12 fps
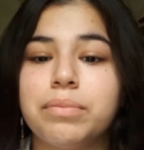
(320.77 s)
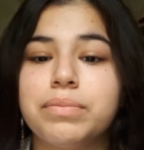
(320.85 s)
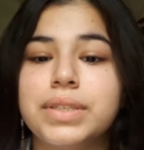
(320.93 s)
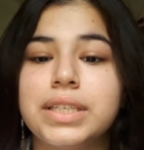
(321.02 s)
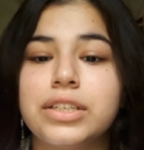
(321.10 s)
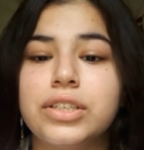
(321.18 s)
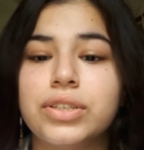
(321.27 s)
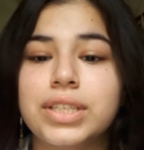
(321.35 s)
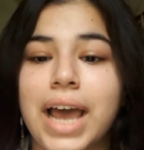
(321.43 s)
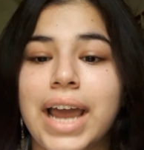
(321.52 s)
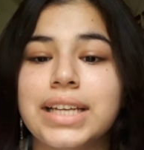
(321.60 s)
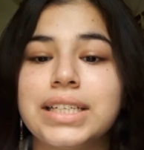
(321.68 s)

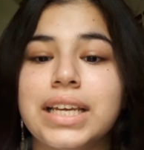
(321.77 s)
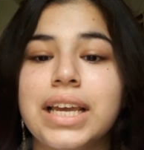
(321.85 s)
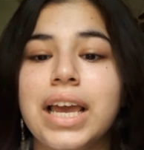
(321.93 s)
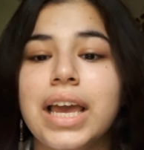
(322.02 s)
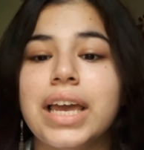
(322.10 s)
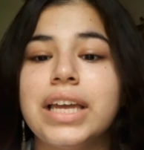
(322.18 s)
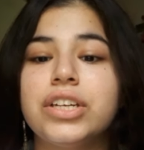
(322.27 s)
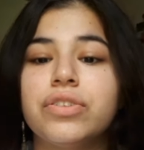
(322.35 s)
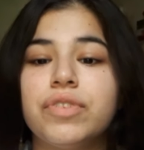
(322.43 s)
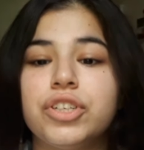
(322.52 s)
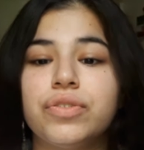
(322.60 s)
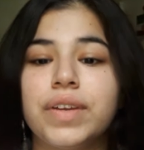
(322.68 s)
society
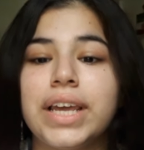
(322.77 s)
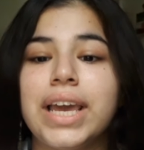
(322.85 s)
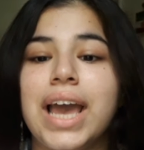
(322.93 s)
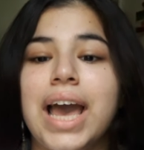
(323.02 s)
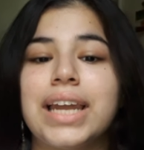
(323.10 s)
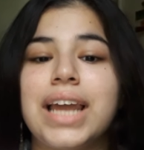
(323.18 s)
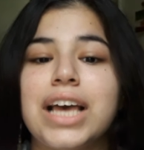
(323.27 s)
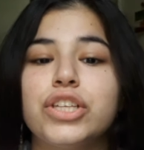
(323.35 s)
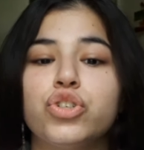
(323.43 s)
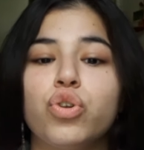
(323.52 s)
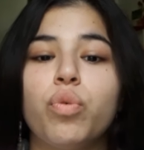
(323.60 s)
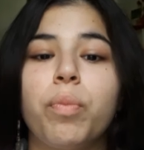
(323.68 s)
individually and
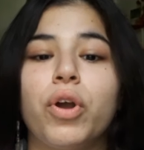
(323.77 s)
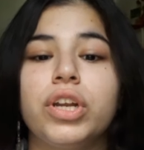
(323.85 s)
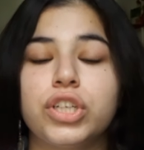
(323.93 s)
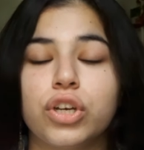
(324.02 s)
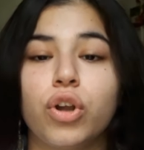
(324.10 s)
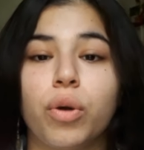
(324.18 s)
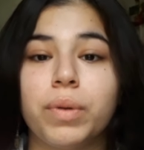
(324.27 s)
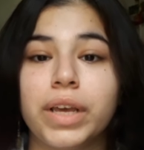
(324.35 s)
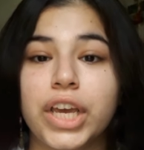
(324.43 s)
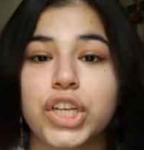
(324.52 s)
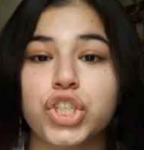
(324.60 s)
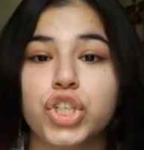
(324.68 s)
has no political
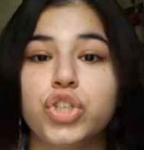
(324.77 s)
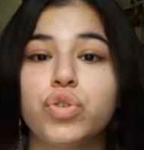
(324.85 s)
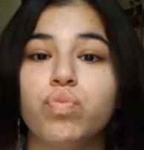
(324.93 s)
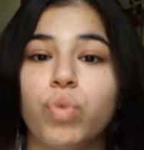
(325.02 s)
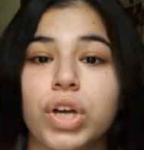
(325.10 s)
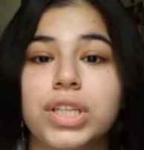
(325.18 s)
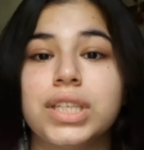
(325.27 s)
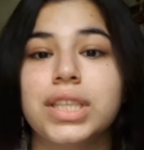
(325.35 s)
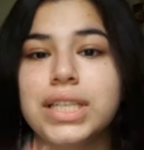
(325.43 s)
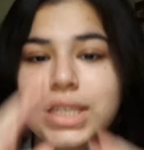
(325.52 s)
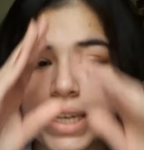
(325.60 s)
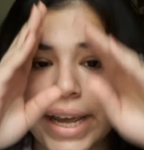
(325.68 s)
obligation towards
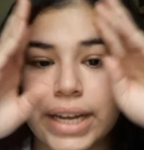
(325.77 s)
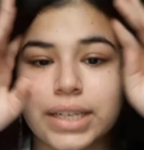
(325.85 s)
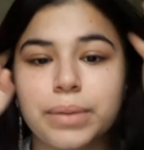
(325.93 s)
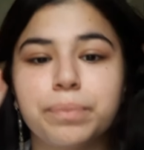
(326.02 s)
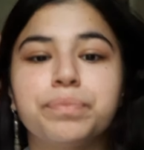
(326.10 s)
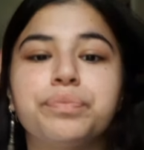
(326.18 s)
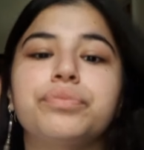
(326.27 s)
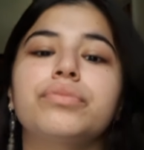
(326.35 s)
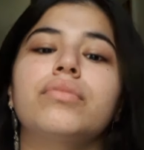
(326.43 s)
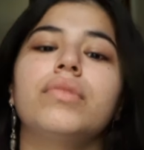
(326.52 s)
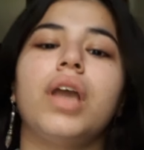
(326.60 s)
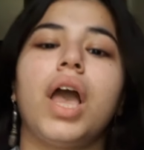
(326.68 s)
the state.
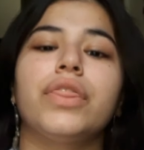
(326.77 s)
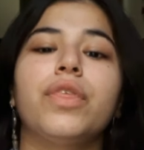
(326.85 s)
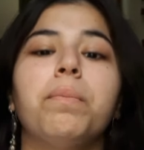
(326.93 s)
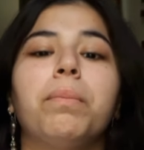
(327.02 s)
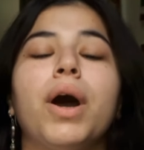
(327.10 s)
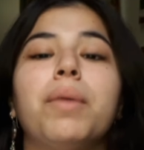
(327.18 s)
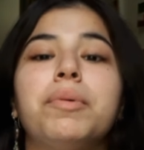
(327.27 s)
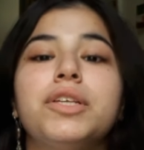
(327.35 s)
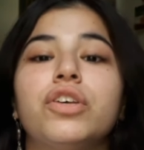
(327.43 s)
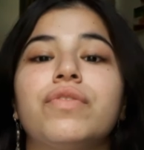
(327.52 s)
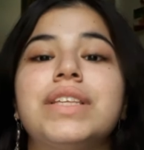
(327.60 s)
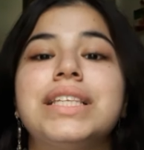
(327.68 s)
The
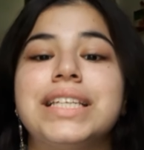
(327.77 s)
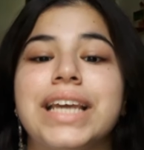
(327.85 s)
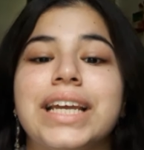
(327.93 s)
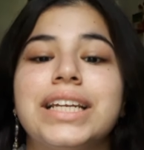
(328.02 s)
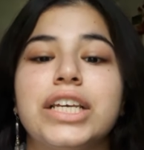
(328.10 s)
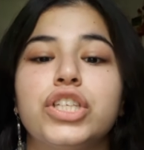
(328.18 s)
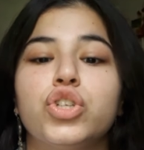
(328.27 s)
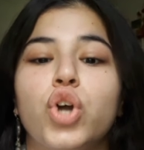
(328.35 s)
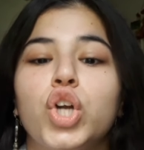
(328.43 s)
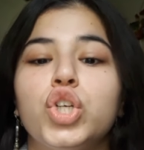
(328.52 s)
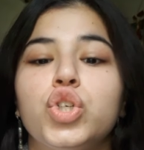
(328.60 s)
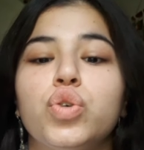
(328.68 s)
purpose of the state is
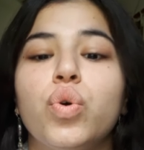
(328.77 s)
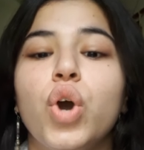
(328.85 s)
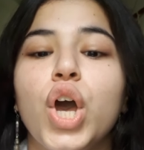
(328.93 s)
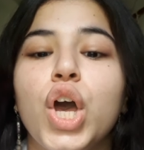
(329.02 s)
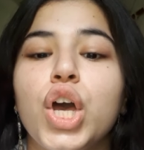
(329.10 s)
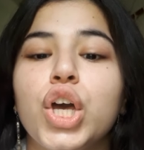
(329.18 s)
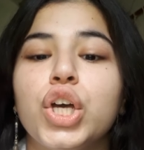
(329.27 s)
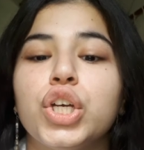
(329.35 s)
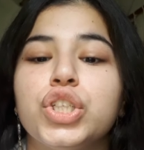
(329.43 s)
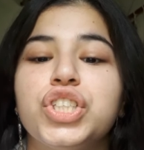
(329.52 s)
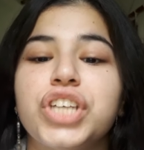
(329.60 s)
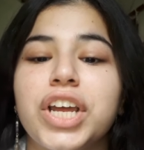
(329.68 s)
not to
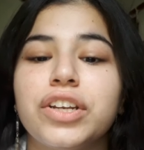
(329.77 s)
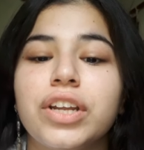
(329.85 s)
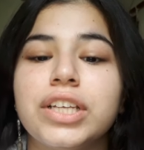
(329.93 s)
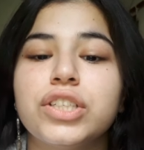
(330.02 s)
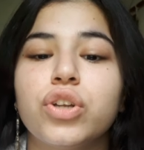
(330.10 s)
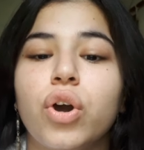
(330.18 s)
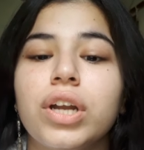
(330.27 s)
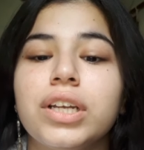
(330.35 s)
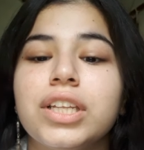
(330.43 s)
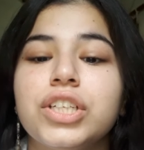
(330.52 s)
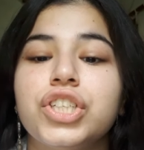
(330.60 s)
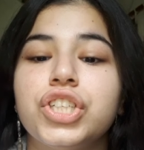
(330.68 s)
is not
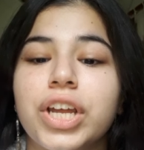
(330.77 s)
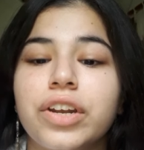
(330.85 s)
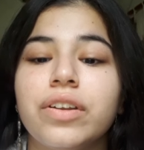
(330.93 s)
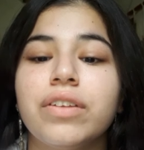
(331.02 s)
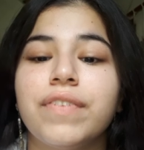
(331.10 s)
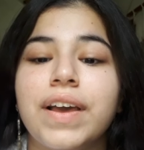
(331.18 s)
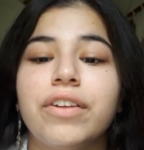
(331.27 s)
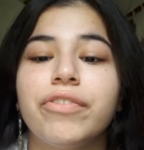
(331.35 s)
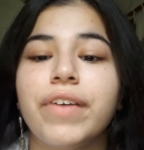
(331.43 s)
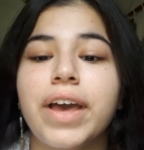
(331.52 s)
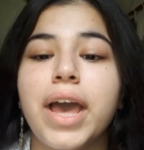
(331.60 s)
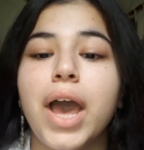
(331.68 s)
the general
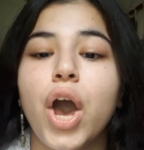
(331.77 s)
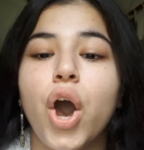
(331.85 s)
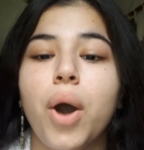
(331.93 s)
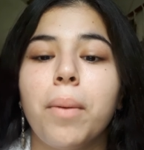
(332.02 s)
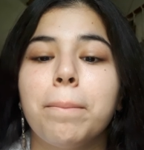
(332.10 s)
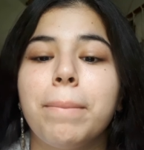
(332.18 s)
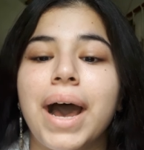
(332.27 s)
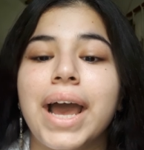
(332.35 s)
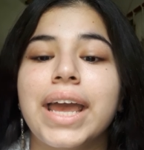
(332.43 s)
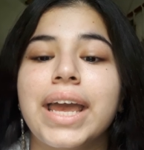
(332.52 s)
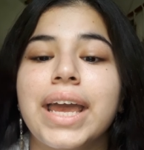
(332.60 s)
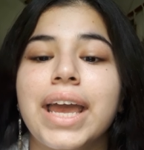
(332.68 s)
welfare
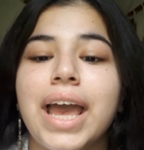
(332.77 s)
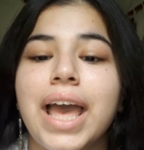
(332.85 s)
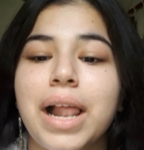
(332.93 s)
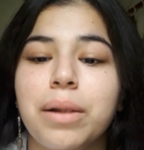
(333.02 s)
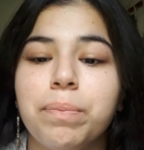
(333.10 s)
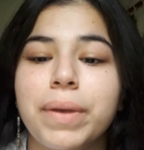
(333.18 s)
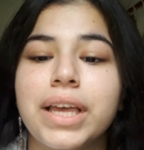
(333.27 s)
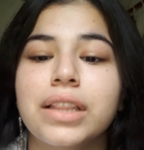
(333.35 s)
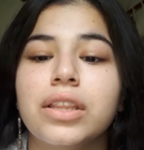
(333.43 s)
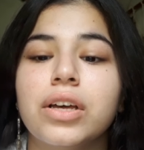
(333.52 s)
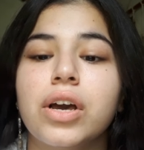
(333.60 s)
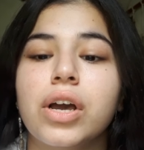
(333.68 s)
by helping
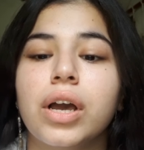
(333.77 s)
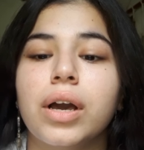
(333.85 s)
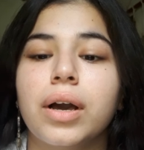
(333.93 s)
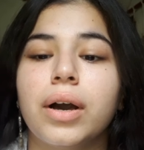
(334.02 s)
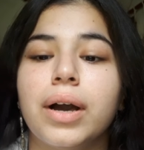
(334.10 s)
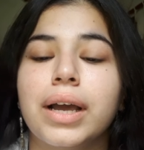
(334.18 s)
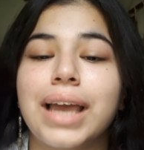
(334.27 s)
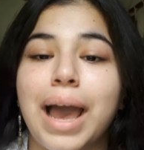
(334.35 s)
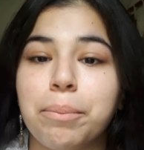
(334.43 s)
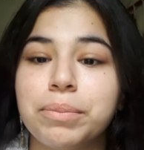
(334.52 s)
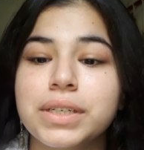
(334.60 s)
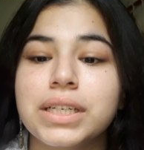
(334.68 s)
the
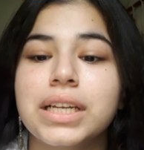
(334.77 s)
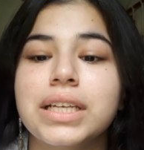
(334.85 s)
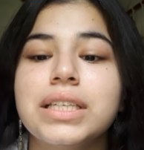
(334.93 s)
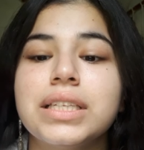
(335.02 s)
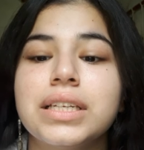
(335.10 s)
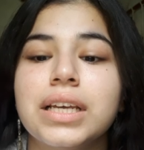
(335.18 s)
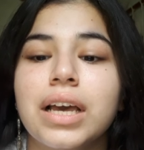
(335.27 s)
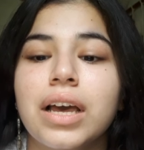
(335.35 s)
capitalist